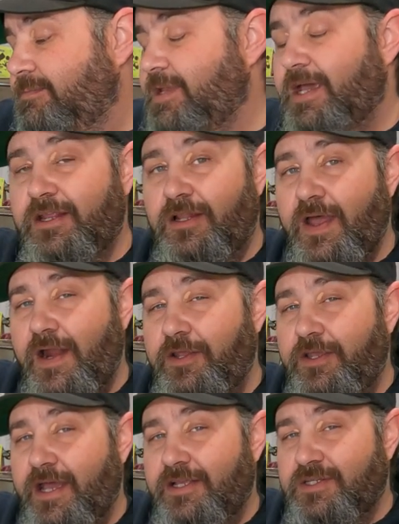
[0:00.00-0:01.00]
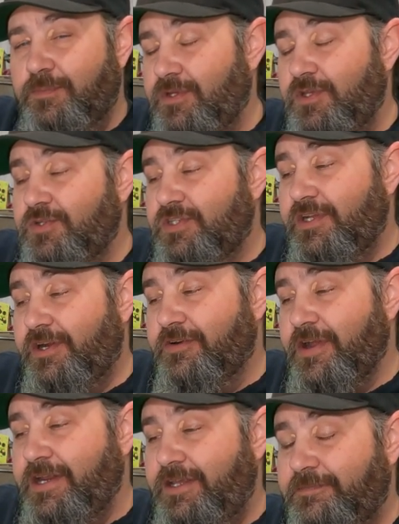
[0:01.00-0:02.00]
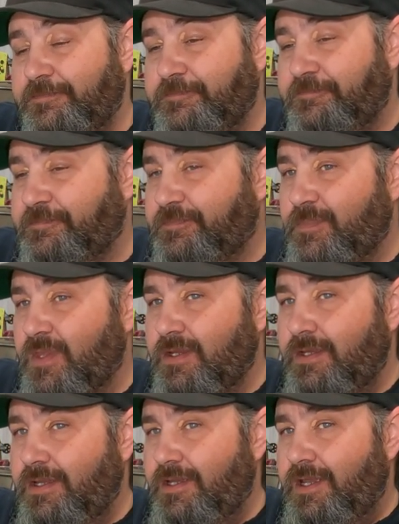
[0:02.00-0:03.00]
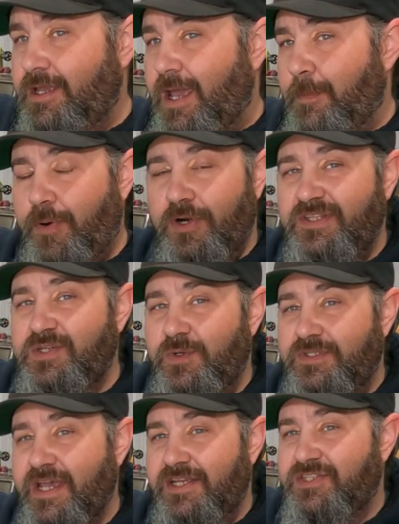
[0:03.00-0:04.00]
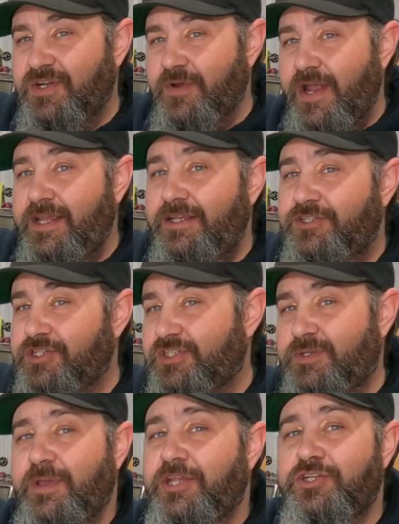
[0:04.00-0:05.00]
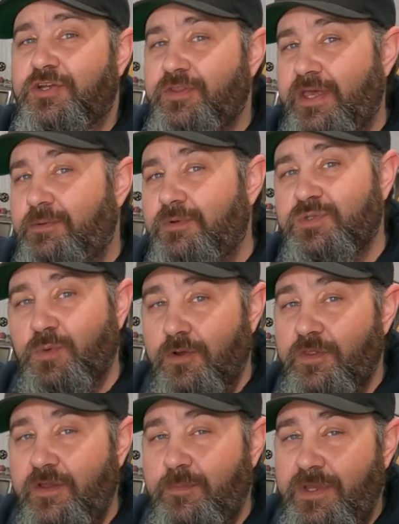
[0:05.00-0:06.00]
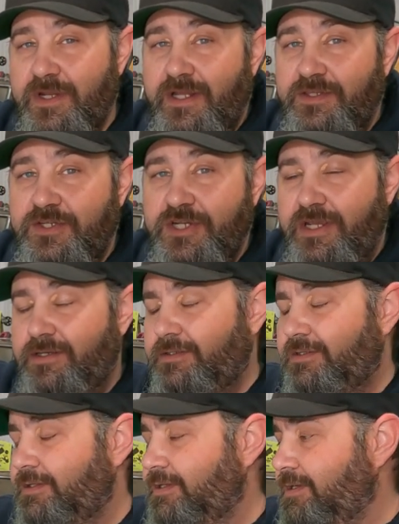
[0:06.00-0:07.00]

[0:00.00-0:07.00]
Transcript: not gonna lie to you guys, I've been using it already. I put it to a test already just to make sure that it was worthy of being on the channel.